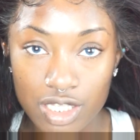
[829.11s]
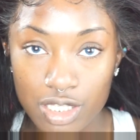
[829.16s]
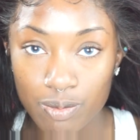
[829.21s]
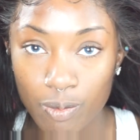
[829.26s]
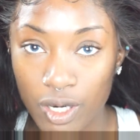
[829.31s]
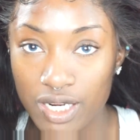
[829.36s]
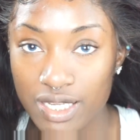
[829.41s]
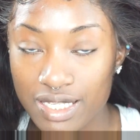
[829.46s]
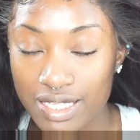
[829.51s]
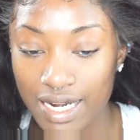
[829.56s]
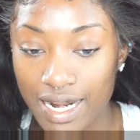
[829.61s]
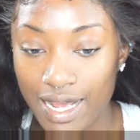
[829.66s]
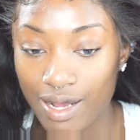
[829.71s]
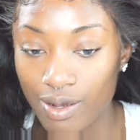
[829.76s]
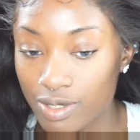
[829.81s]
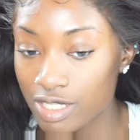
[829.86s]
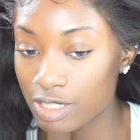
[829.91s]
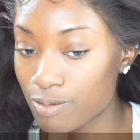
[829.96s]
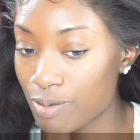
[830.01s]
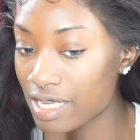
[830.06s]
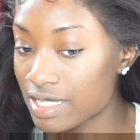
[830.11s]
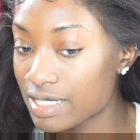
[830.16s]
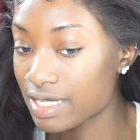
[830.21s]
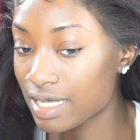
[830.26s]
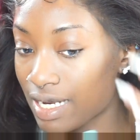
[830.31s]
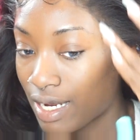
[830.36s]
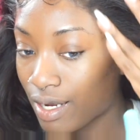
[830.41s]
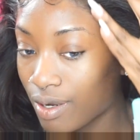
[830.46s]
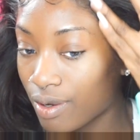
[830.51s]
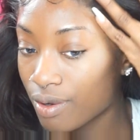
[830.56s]
Sparse it out, space
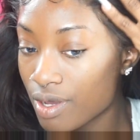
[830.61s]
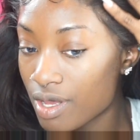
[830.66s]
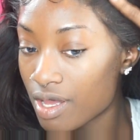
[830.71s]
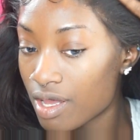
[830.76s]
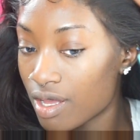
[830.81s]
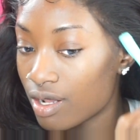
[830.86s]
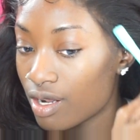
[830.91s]
it out.